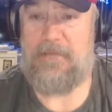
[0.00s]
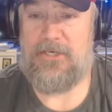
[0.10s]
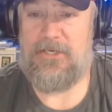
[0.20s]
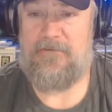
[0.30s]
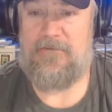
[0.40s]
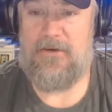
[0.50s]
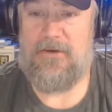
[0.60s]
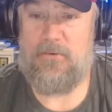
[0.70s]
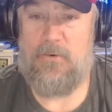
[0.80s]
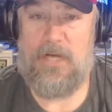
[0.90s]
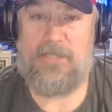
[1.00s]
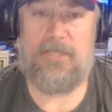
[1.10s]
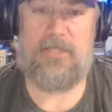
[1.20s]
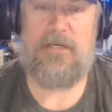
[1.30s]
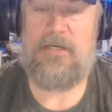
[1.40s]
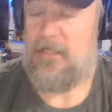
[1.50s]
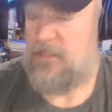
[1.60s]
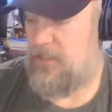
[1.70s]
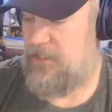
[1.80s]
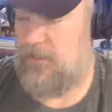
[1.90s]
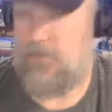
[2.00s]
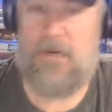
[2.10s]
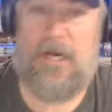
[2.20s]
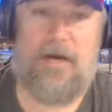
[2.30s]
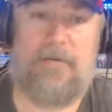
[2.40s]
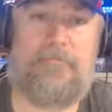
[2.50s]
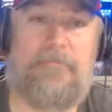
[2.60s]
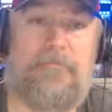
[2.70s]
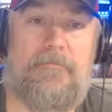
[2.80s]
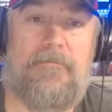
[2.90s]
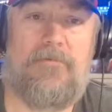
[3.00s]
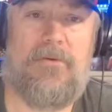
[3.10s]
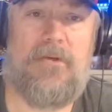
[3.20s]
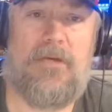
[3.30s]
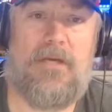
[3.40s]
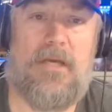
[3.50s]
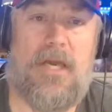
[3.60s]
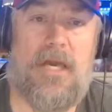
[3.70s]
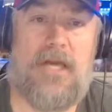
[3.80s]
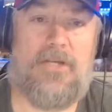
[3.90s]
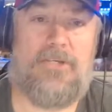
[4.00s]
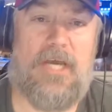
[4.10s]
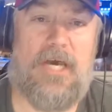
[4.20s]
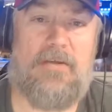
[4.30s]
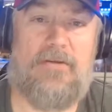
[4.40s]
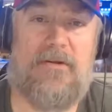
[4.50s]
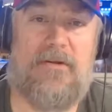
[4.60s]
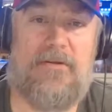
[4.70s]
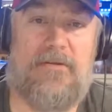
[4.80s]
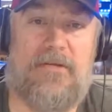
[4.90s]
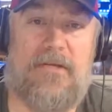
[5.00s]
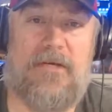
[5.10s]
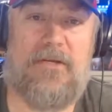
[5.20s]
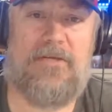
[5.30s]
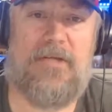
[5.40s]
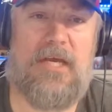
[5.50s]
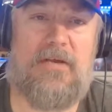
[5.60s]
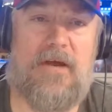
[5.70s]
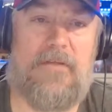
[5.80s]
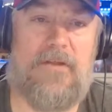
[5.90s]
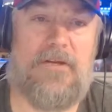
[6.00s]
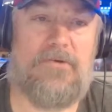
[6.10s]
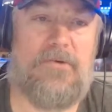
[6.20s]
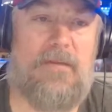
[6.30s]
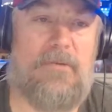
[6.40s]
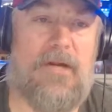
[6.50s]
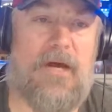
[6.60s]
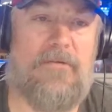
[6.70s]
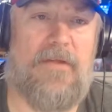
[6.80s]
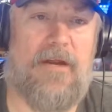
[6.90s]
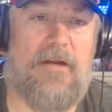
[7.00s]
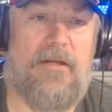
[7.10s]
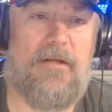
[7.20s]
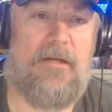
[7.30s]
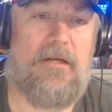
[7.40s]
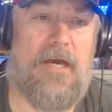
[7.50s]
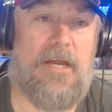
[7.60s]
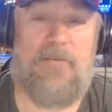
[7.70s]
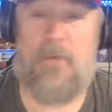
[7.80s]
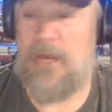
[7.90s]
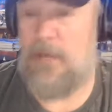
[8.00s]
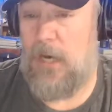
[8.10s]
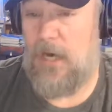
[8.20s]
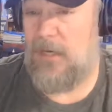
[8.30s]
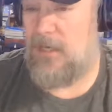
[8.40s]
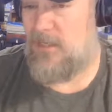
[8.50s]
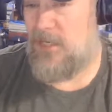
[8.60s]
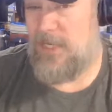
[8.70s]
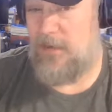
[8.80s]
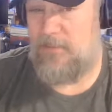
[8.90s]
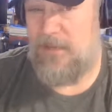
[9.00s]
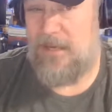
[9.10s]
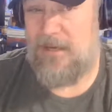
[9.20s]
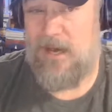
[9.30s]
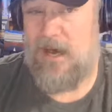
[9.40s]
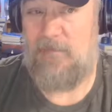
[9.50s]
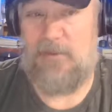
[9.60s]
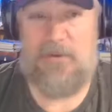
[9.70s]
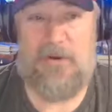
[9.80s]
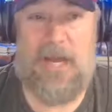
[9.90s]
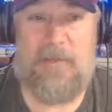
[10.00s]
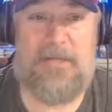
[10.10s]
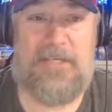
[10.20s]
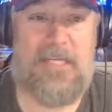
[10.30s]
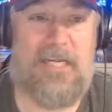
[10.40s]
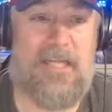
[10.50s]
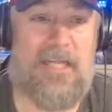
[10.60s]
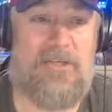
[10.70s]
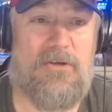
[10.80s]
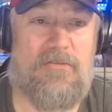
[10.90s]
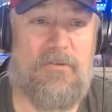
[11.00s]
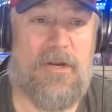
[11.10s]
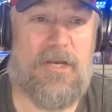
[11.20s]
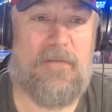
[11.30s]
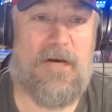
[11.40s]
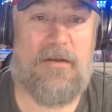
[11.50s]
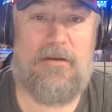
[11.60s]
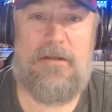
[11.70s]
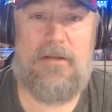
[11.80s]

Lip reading: Make sure if you're watching to kick out in the chat. Say you're out there. Scream you're out there. And if you want to come on, chit-chat with me, I'll be more than happy to send you a link, too, if you want to come on.